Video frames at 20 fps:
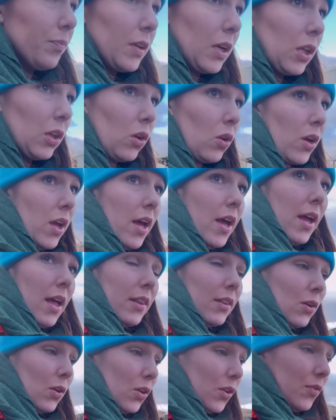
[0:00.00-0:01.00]
Look at
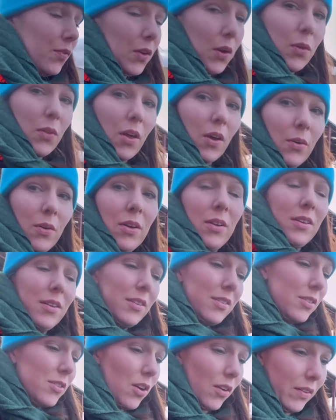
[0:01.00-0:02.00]
the view though.
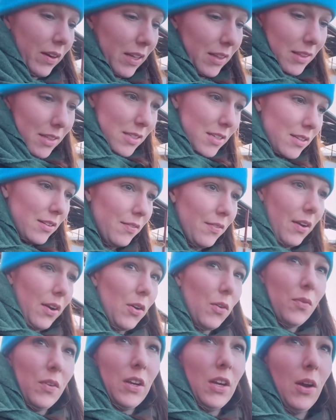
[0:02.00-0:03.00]
Sorry, this isn't a very
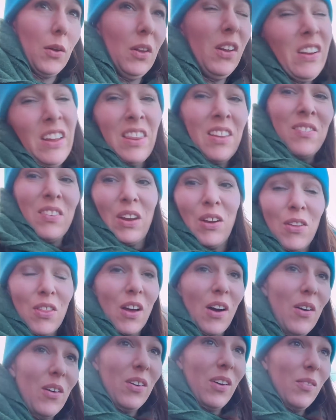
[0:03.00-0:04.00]
good video. Look at the view
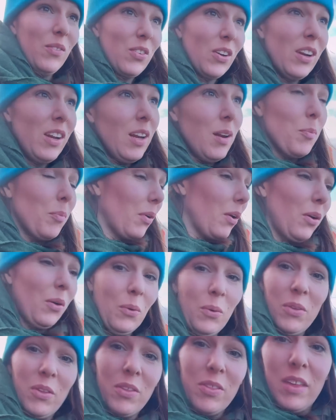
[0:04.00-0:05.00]
though. I'm drinking a brew
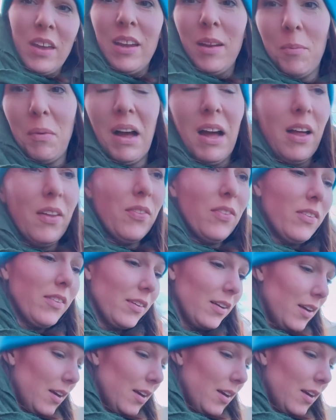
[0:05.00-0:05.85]
with a thing in my hand.